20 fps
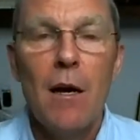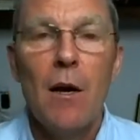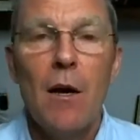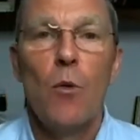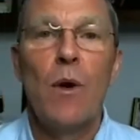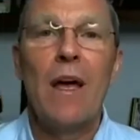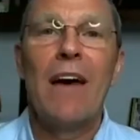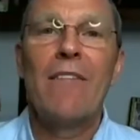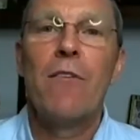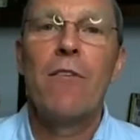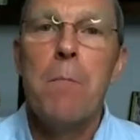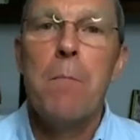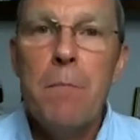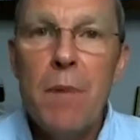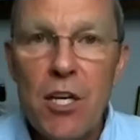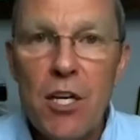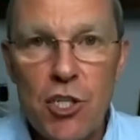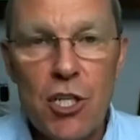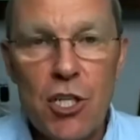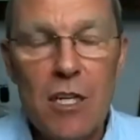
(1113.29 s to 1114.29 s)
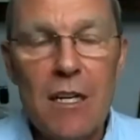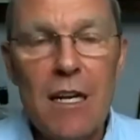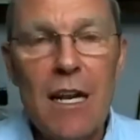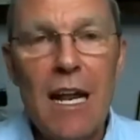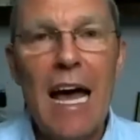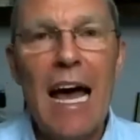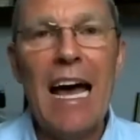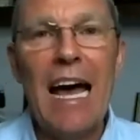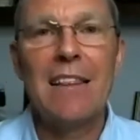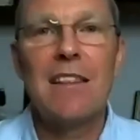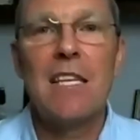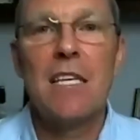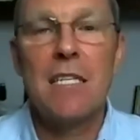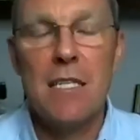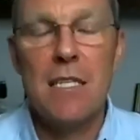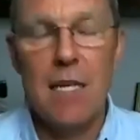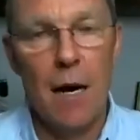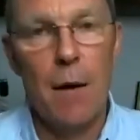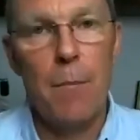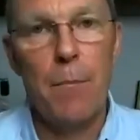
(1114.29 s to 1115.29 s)
We have a mission at this
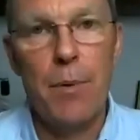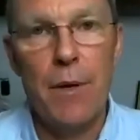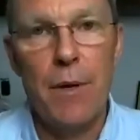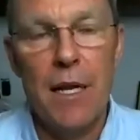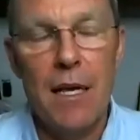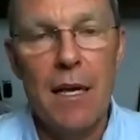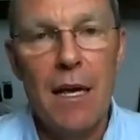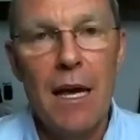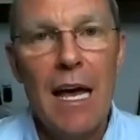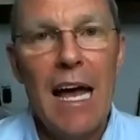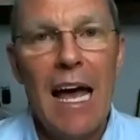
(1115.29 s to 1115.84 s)
company,